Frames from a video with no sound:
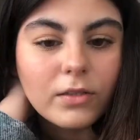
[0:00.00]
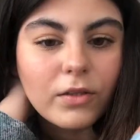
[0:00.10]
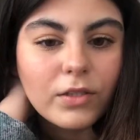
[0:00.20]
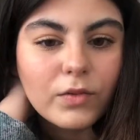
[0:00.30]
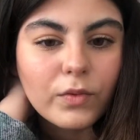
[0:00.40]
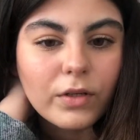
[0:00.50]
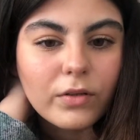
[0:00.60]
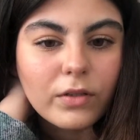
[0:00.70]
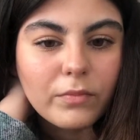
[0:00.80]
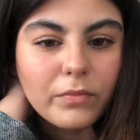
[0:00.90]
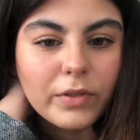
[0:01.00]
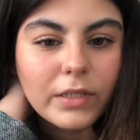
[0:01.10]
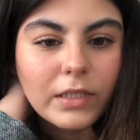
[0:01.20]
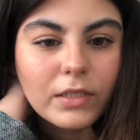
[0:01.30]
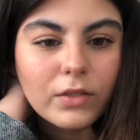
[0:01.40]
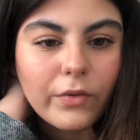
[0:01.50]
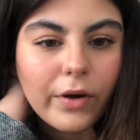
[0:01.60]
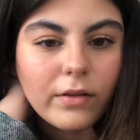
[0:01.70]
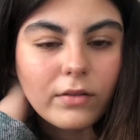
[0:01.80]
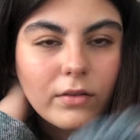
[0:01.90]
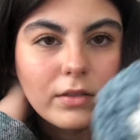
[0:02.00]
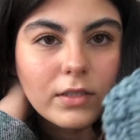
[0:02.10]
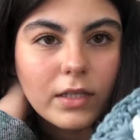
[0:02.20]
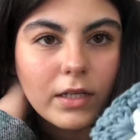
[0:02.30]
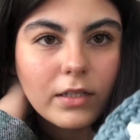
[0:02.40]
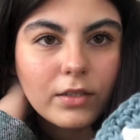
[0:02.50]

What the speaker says: this is what a complete square looks like.